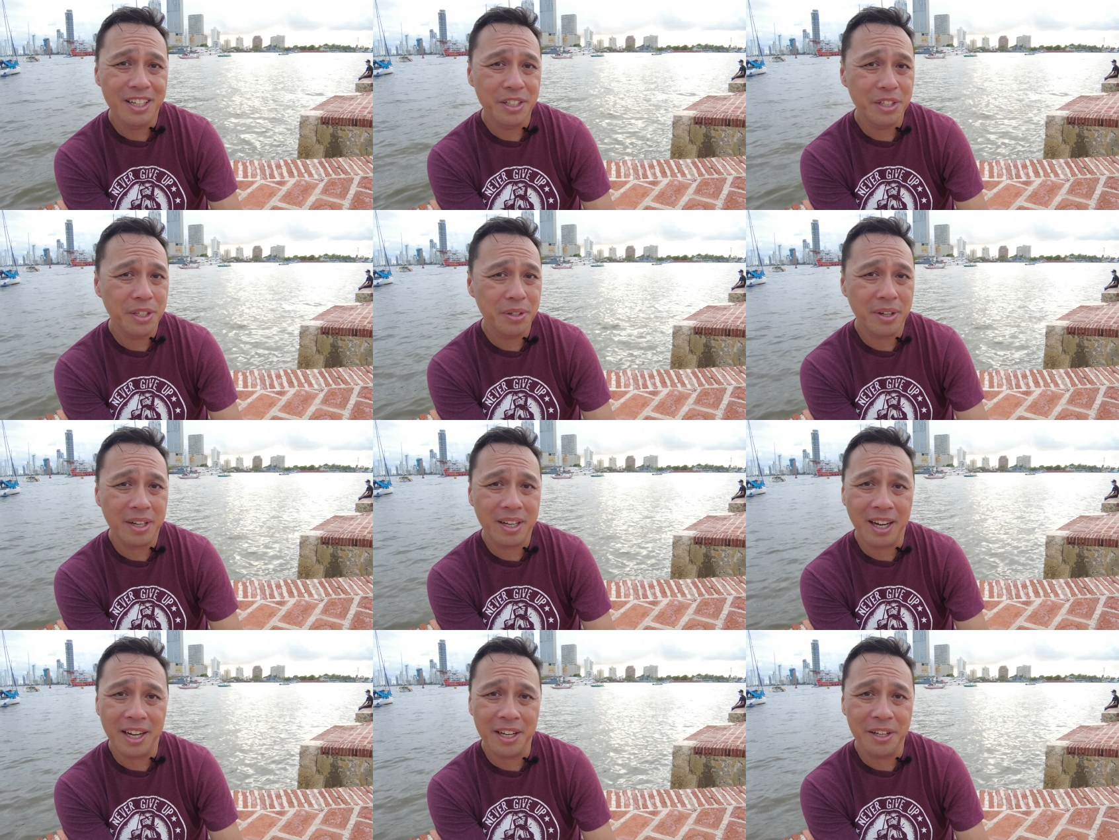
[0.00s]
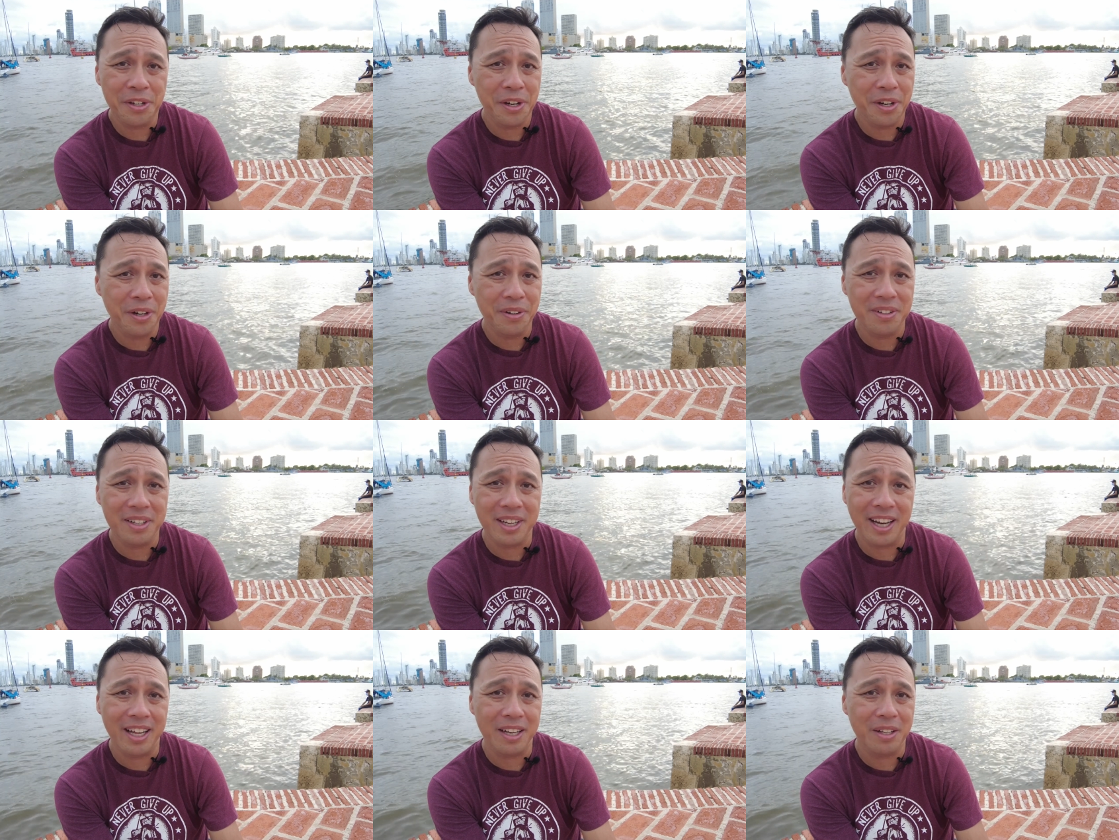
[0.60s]
You and I
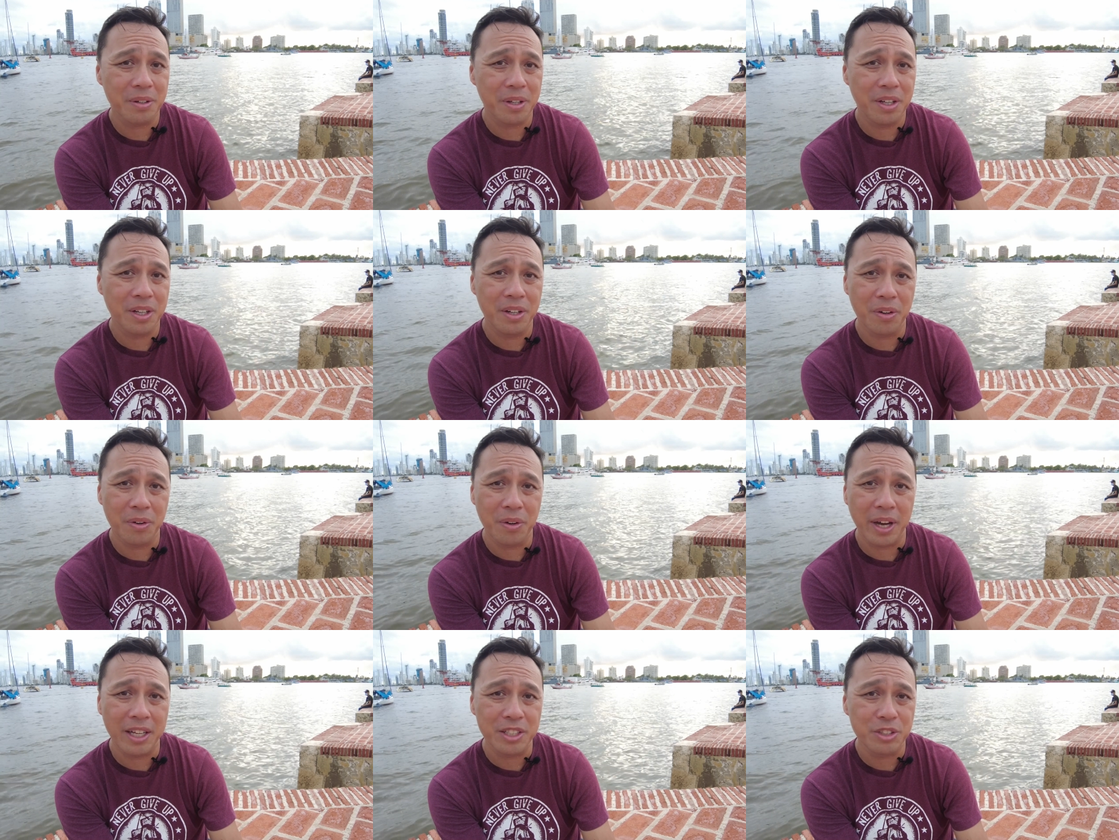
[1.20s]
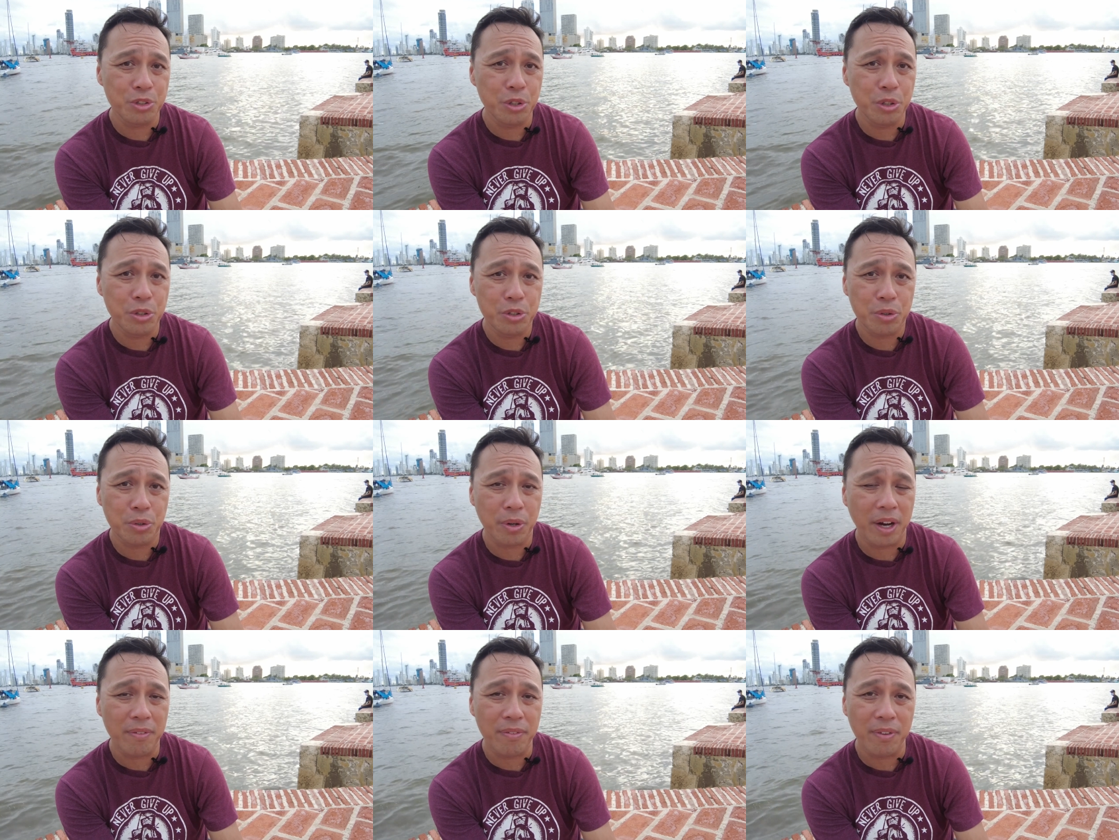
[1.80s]
know that, you know, as you
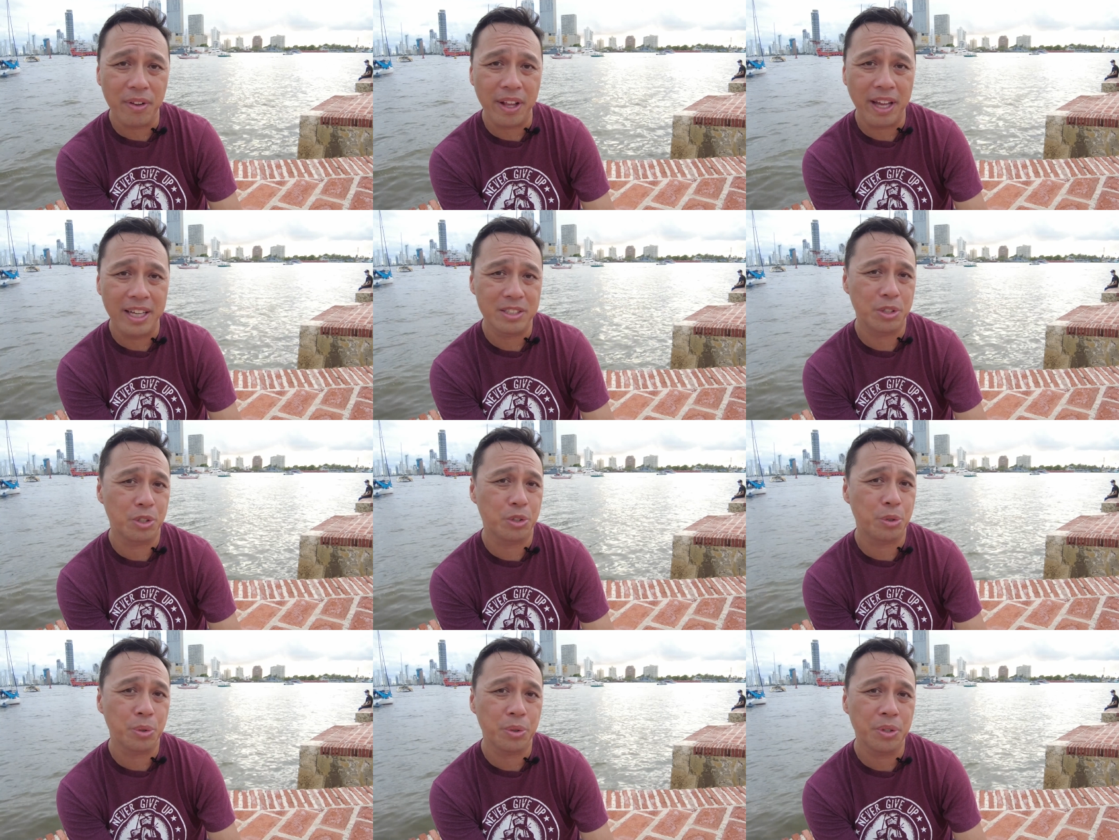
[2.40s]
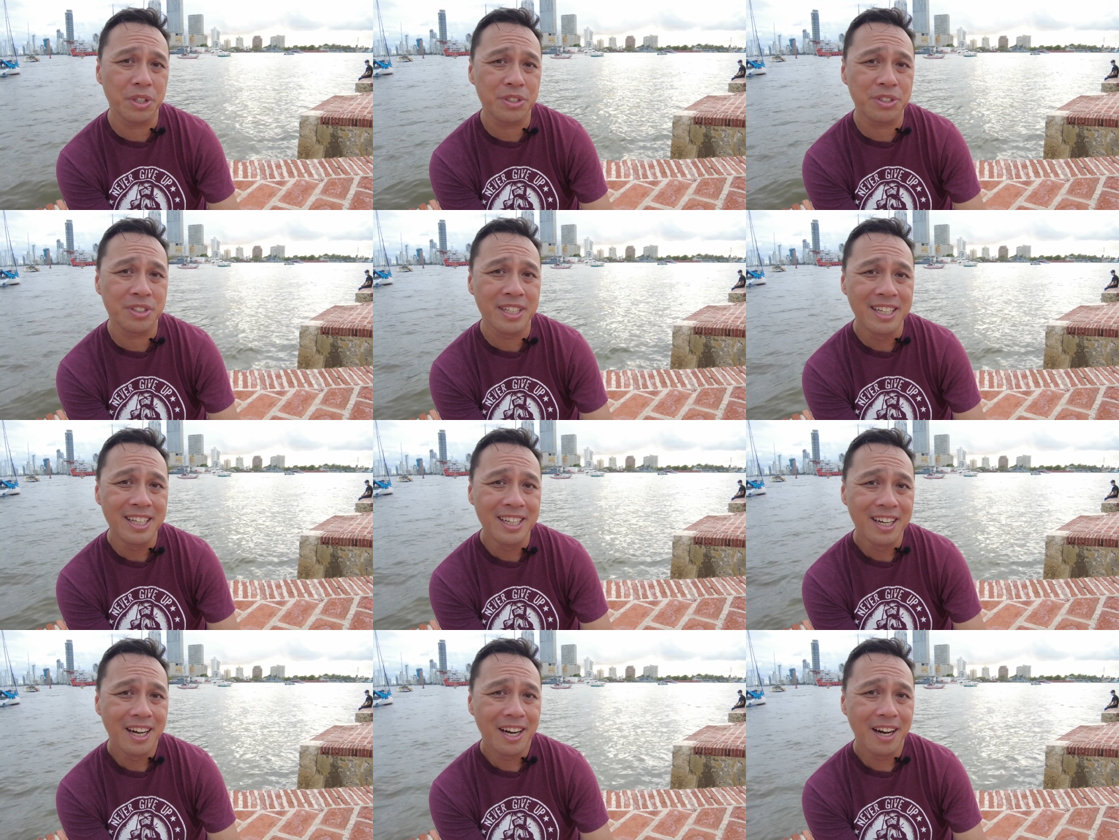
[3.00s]
travel as a tourist,
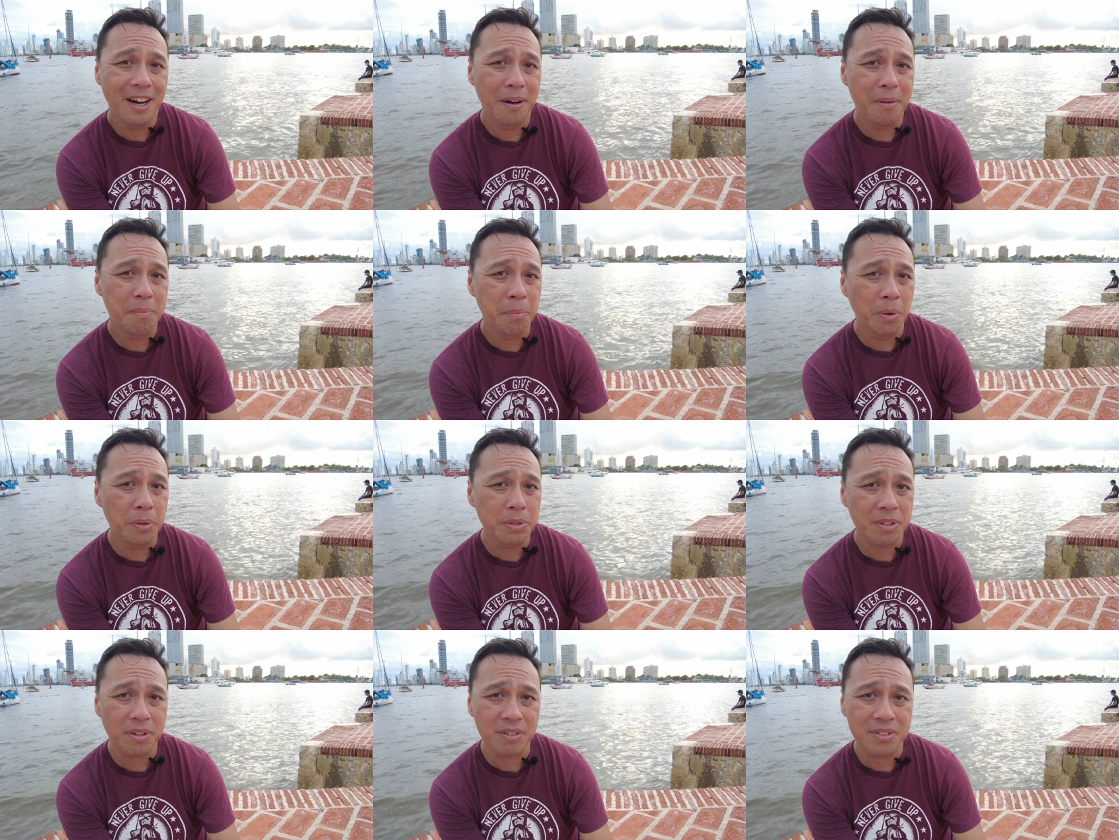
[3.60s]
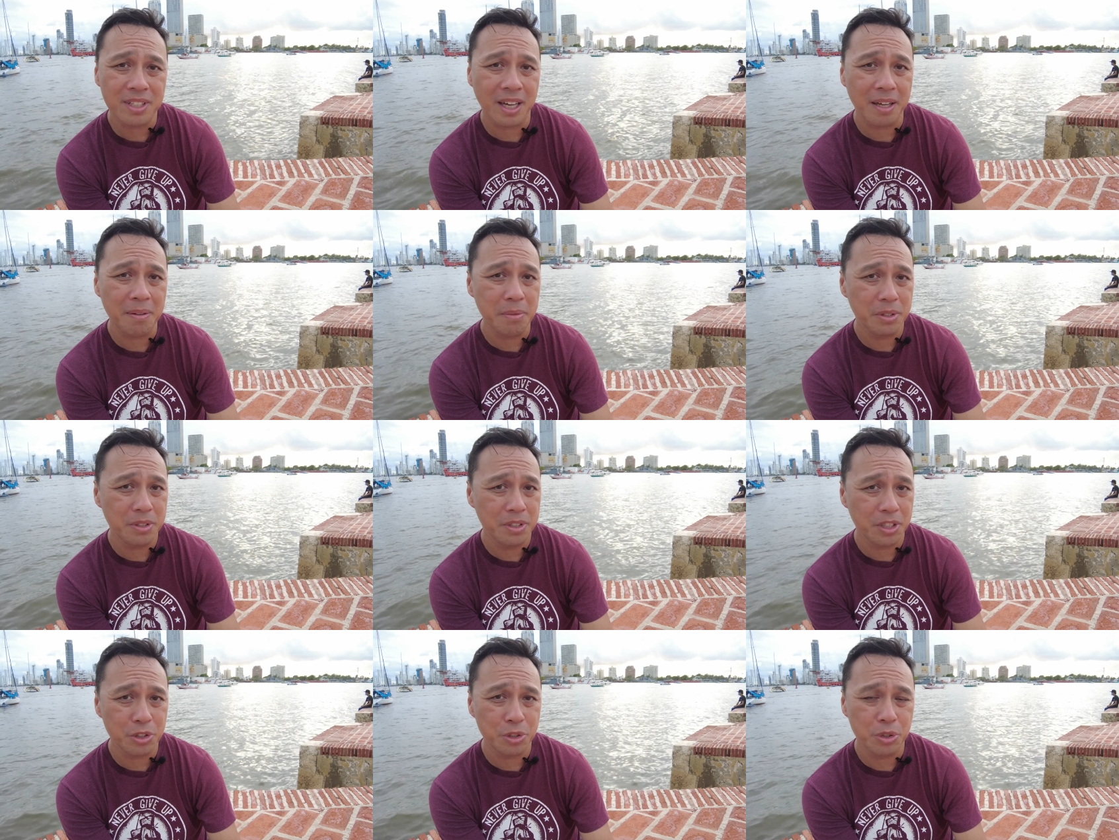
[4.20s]
most of the
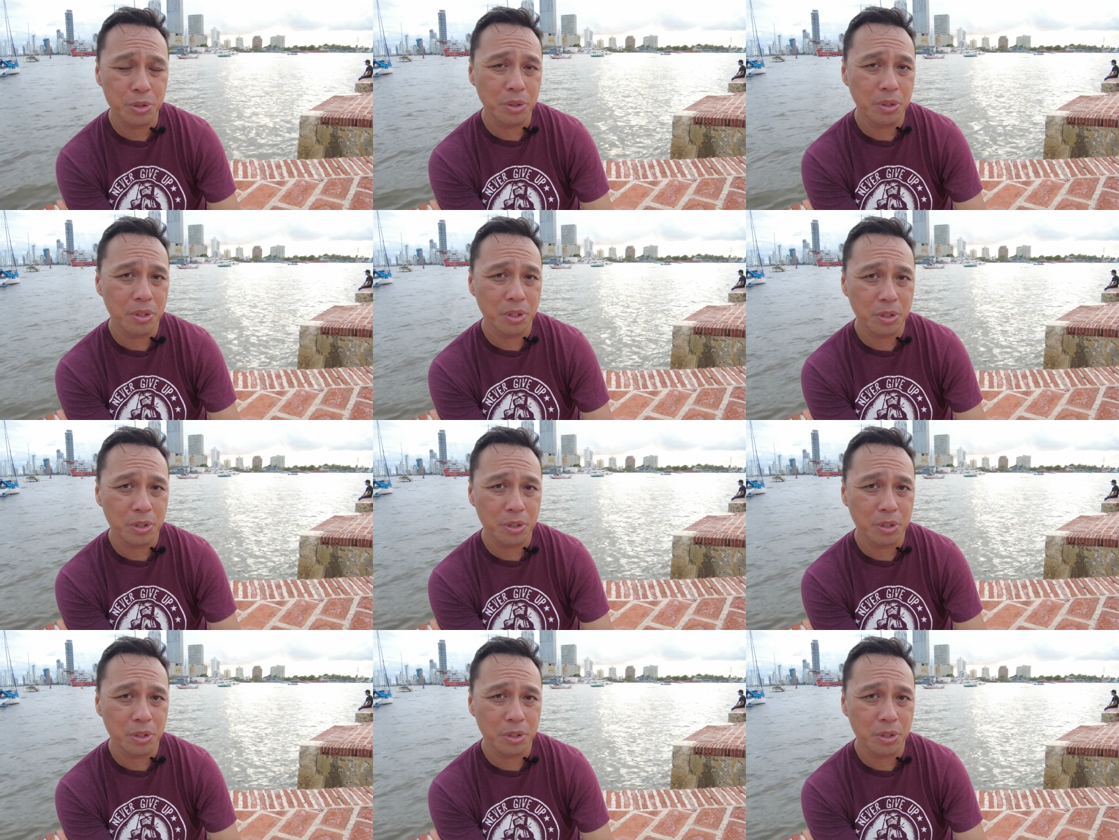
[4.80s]
time you just do